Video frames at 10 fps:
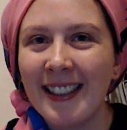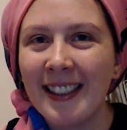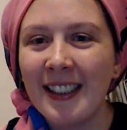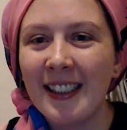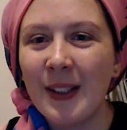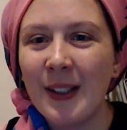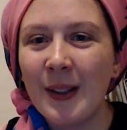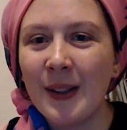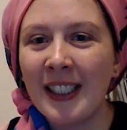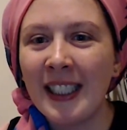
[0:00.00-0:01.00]
You
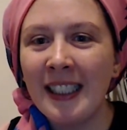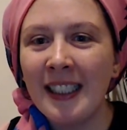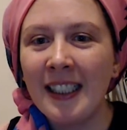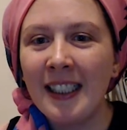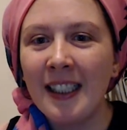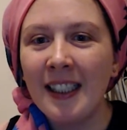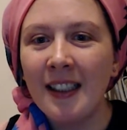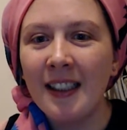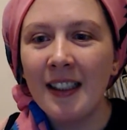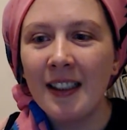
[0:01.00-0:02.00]
see?
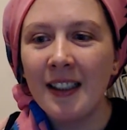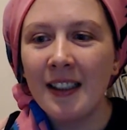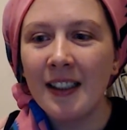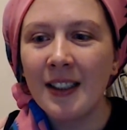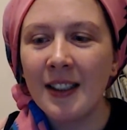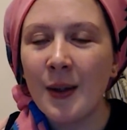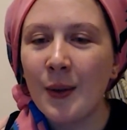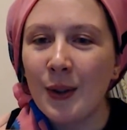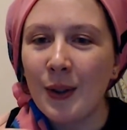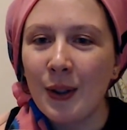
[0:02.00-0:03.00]
So
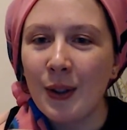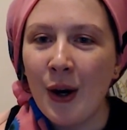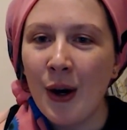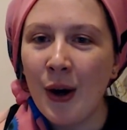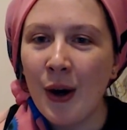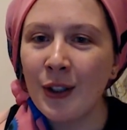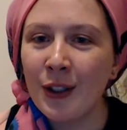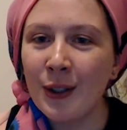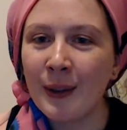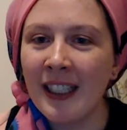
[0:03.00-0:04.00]

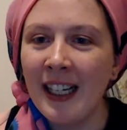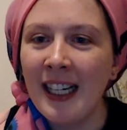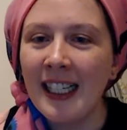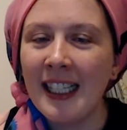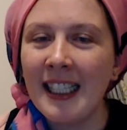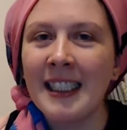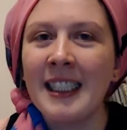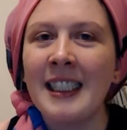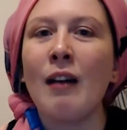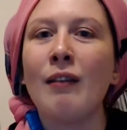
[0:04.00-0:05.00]
Yehoshua is the
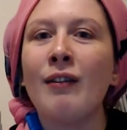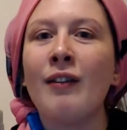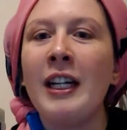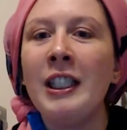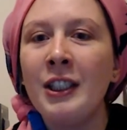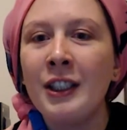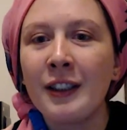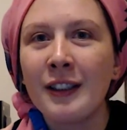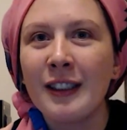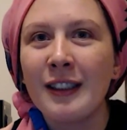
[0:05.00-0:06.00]

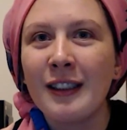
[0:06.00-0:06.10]
salvation of